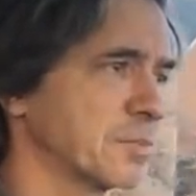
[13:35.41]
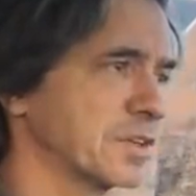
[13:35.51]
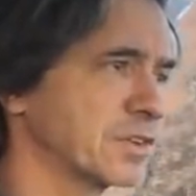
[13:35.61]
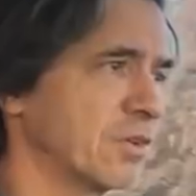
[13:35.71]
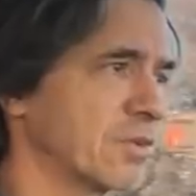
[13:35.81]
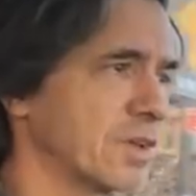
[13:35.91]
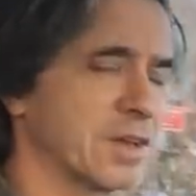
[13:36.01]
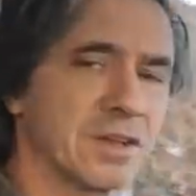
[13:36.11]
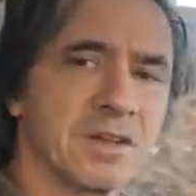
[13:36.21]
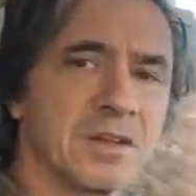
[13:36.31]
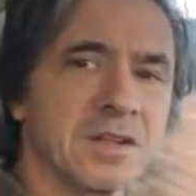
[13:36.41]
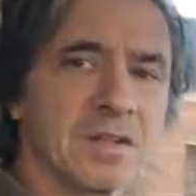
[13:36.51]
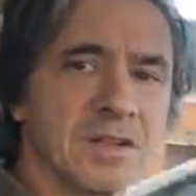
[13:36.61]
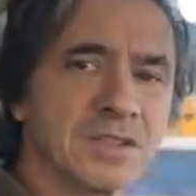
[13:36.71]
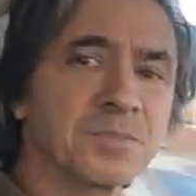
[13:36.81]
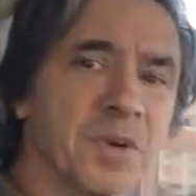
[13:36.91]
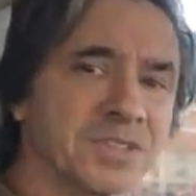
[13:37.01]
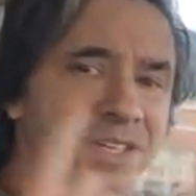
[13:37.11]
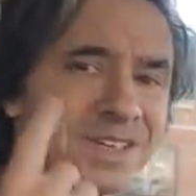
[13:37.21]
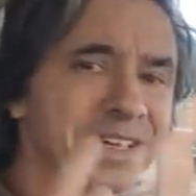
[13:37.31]
to me totally. This
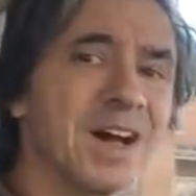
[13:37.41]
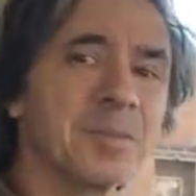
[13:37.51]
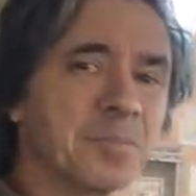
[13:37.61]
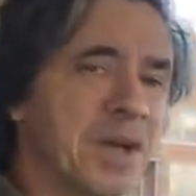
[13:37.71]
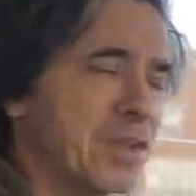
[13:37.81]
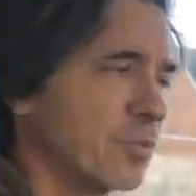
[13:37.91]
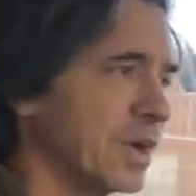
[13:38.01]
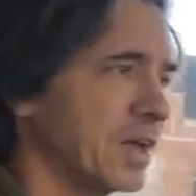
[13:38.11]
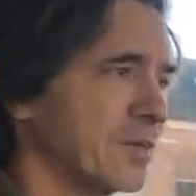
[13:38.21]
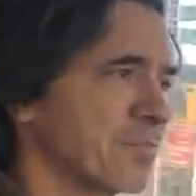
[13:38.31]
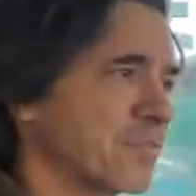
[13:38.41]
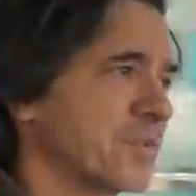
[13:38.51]
bird's a nut, by the way.